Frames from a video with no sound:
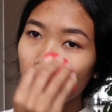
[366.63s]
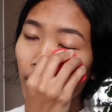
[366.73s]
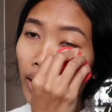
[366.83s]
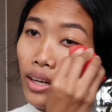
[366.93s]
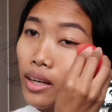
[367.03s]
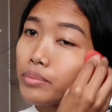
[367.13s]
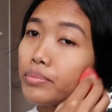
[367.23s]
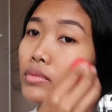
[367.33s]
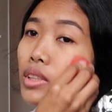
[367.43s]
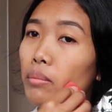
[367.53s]
like
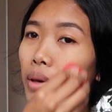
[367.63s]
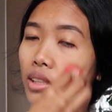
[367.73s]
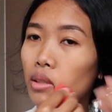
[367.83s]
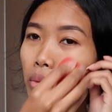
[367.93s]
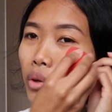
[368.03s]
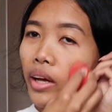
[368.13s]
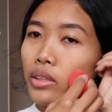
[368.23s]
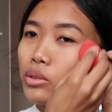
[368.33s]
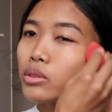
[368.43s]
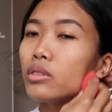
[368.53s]
it makes it more
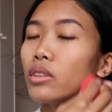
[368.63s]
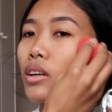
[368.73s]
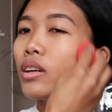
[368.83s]
natural.